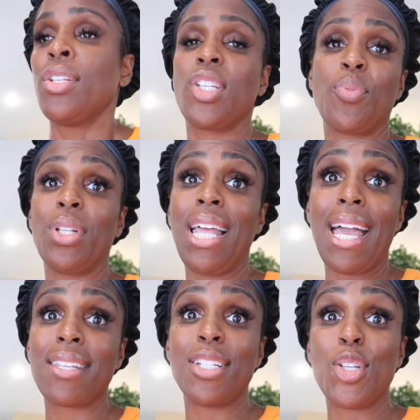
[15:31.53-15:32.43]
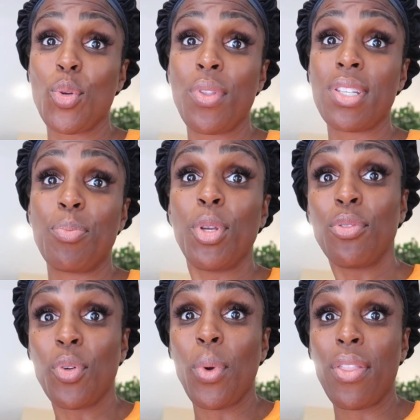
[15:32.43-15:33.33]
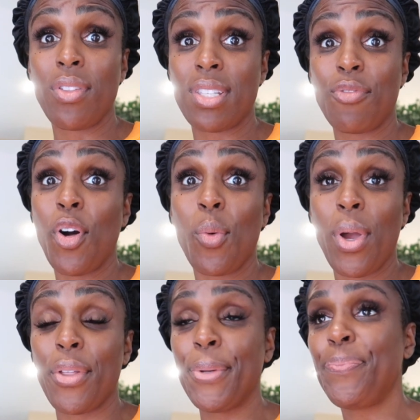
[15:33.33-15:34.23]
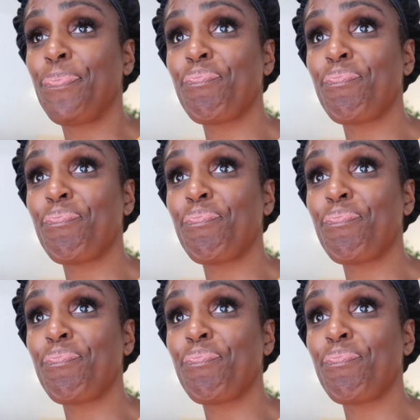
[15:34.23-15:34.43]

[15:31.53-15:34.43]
just relax and enjoy this beautiful weather, this fall weather.